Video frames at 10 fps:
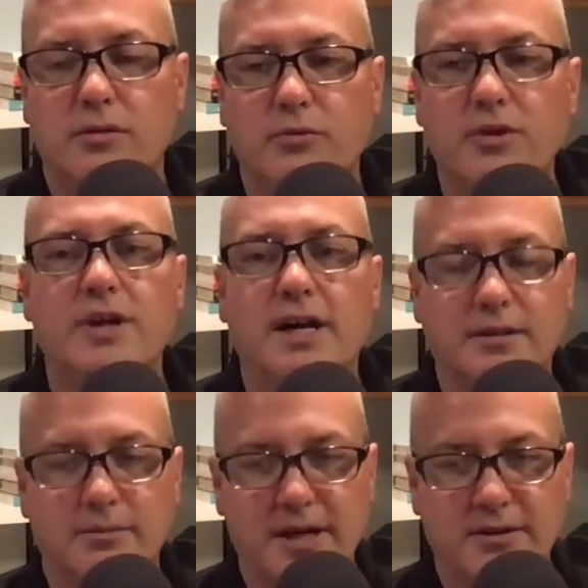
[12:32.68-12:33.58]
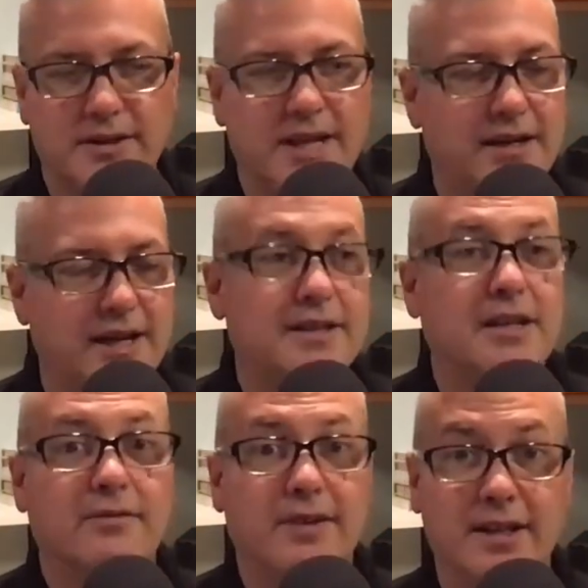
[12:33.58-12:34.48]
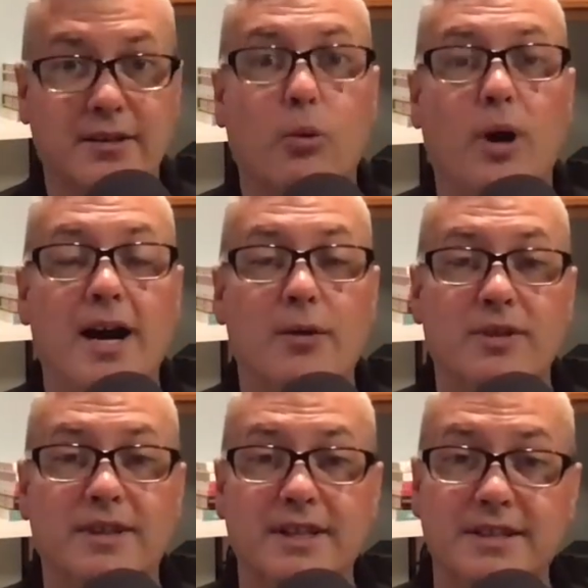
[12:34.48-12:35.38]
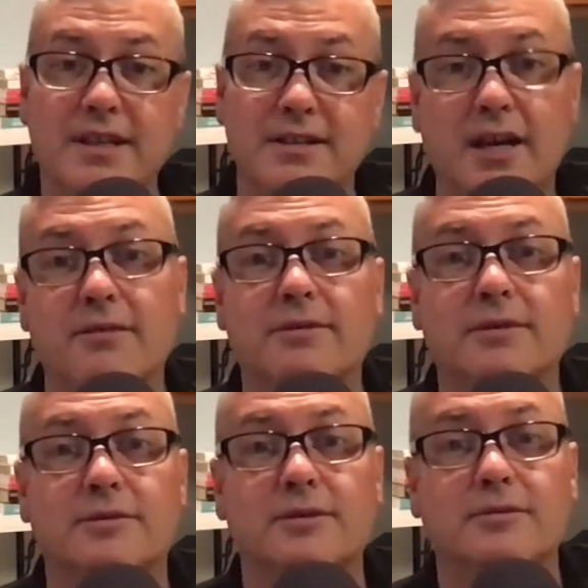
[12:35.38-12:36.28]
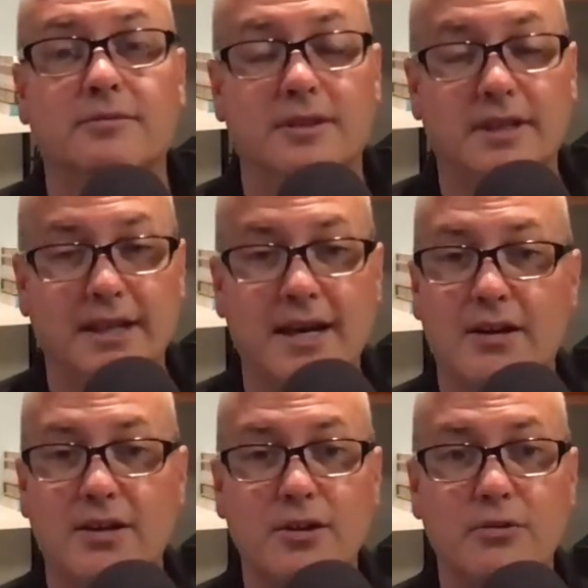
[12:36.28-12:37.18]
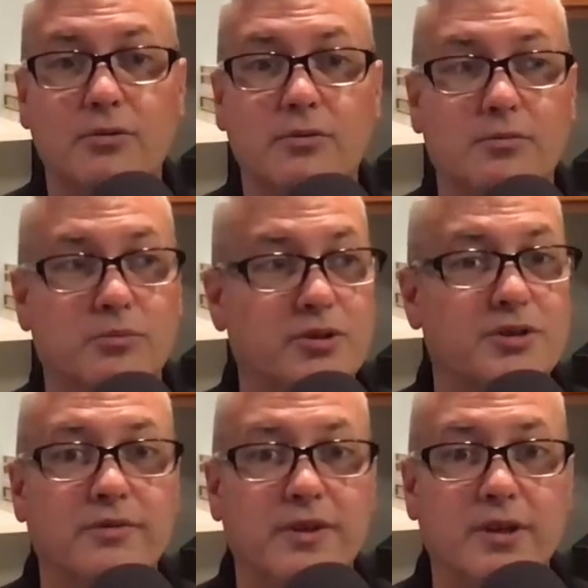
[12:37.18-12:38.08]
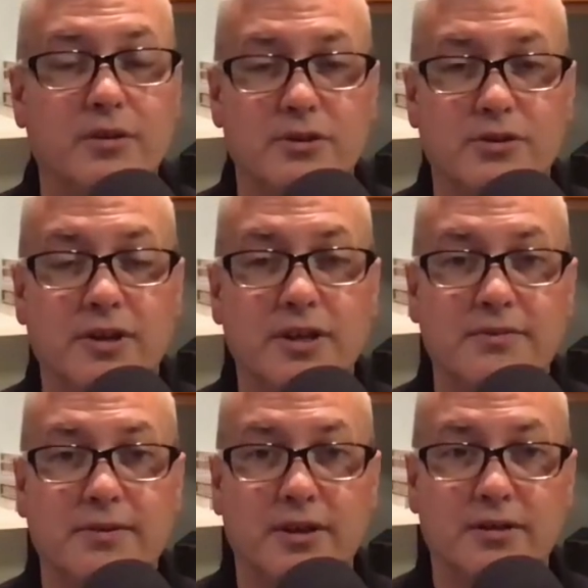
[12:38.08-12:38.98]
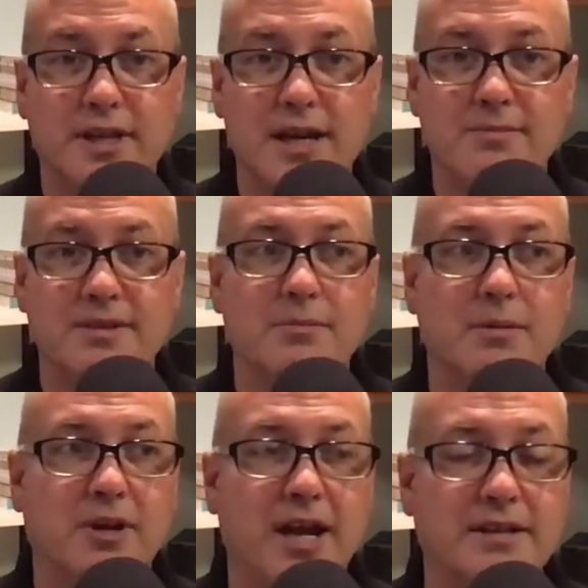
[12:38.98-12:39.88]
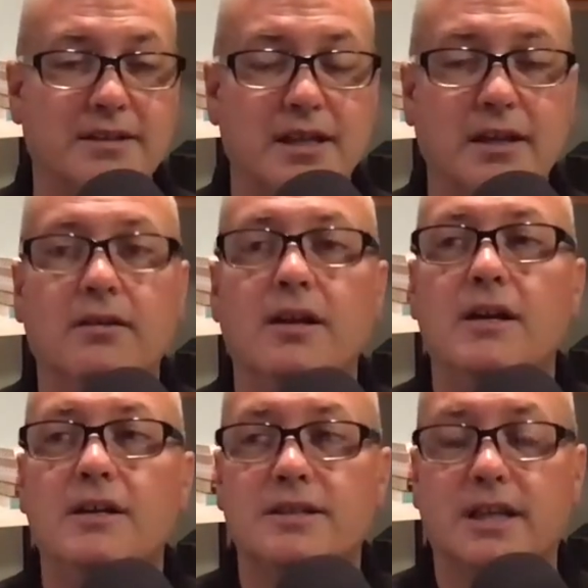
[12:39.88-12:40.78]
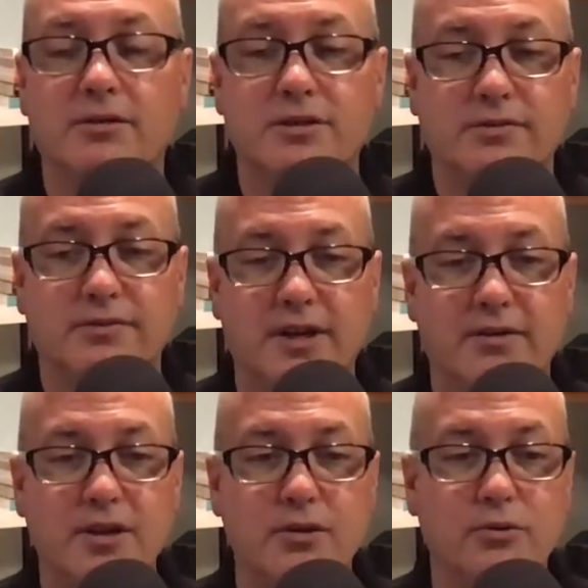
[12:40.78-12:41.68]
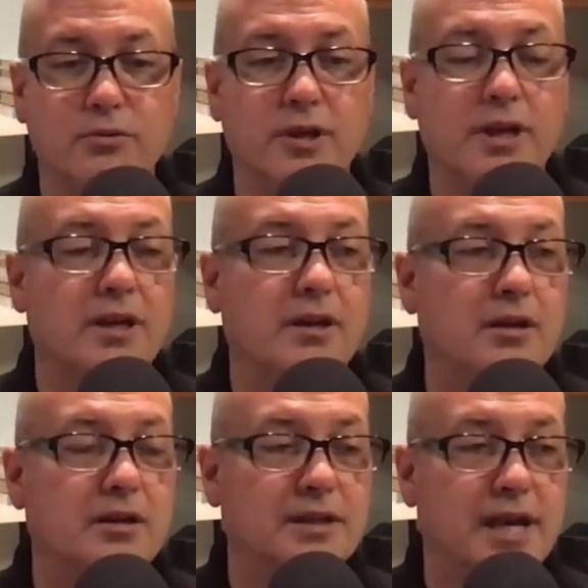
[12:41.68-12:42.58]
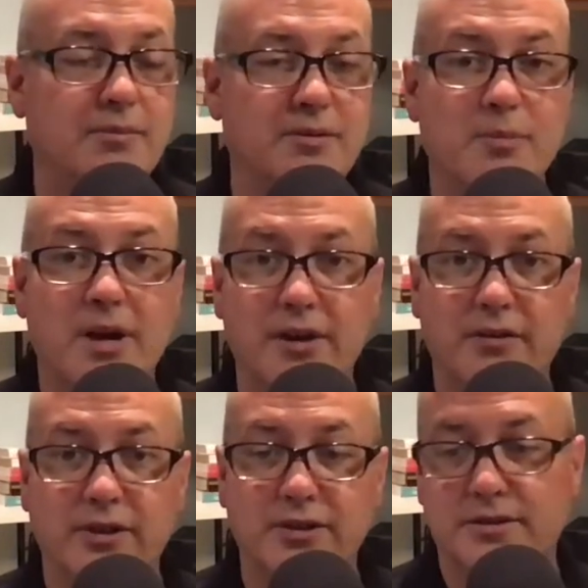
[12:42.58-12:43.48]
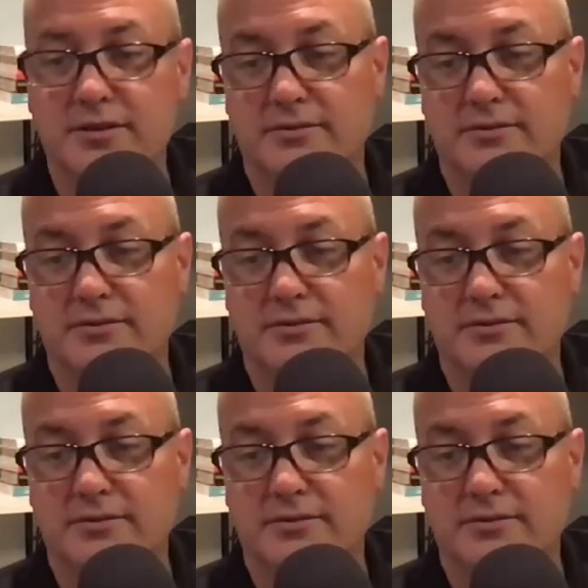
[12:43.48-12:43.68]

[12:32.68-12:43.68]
we talked about that, identifying the why when things get tough. Like, how do you persevere during difficult times? I remember asking Sarah Safari, who climbed Mount Everest,